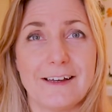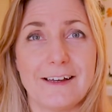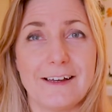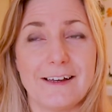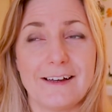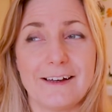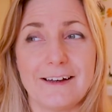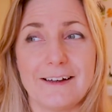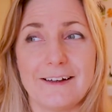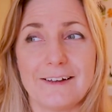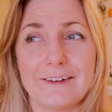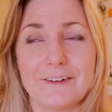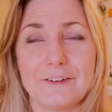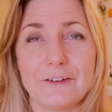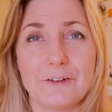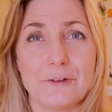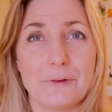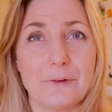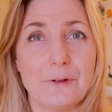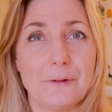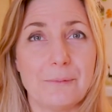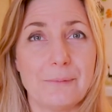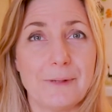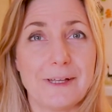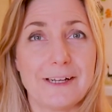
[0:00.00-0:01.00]
uh, so
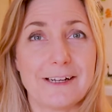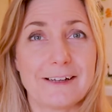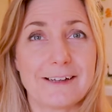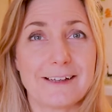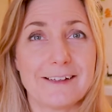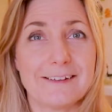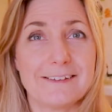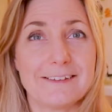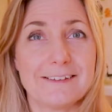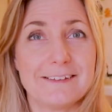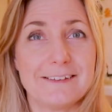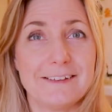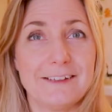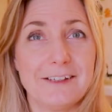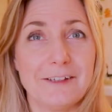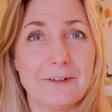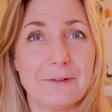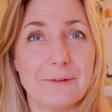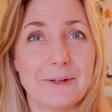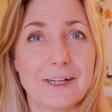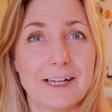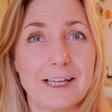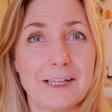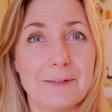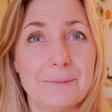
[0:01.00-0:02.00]
you better can see
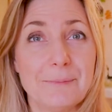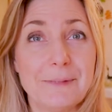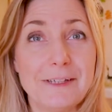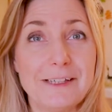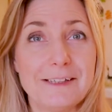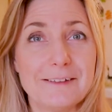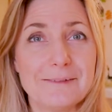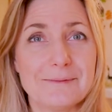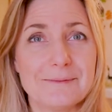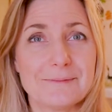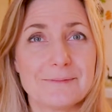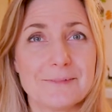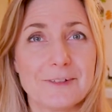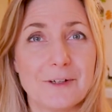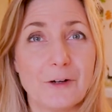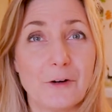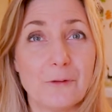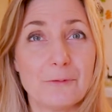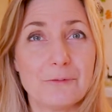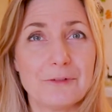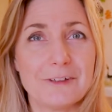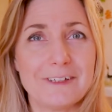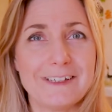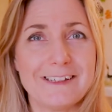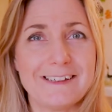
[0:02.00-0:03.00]
what I mean,
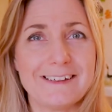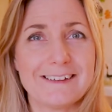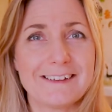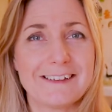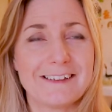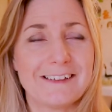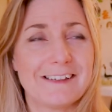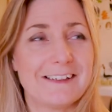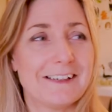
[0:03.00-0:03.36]
hopefully.